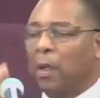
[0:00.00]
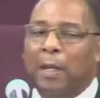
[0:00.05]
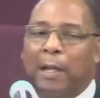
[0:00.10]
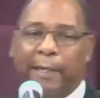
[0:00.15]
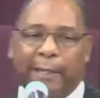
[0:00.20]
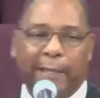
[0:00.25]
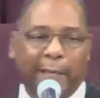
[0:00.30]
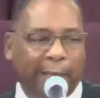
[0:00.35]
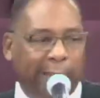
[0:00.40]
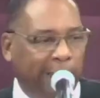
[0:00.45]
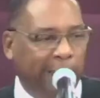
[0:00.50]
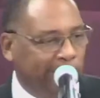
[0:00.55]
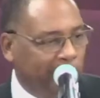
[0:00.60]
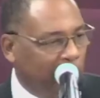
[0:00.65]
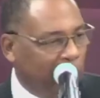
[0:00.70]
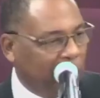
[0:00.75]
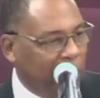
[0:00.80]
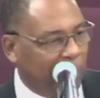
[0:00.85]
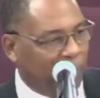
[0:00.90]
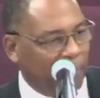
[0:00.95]
I can't get
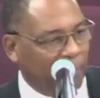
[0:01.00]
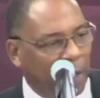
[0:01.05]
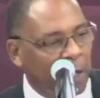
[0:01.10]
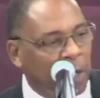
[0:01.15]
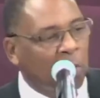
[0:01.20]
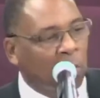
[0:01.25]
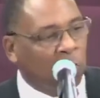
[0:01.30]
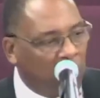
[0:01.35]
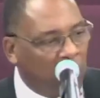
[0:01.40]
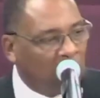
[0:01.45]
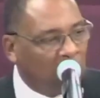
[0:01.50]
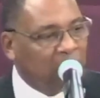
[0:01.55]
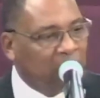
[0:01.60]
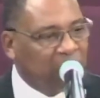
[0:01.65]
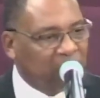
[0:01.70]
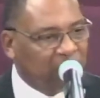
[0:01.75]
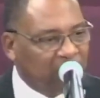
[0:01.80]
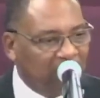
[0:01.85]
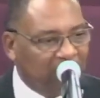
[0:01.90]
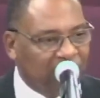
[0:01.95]
no help here.
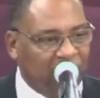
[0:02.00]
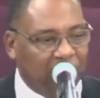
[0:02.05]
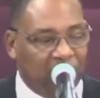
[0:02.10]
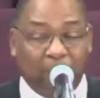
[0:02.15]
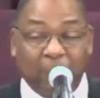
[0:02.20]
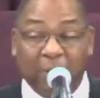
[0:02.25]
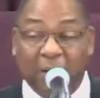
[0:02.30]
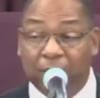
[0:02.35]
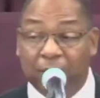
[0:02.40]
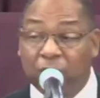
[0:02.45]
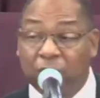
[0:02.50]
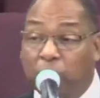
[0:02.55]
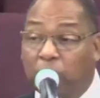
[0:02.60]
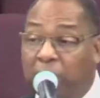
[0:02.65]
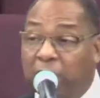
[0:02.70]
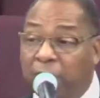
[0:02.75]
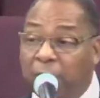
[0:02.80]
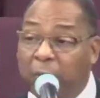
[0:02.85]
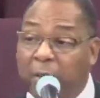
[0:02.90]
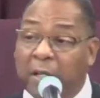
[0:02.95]
Romans 6, and I believe it's
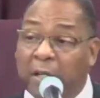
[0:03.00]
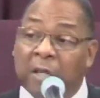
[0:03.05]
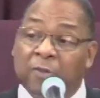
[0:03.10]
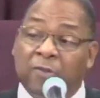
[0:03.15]
23.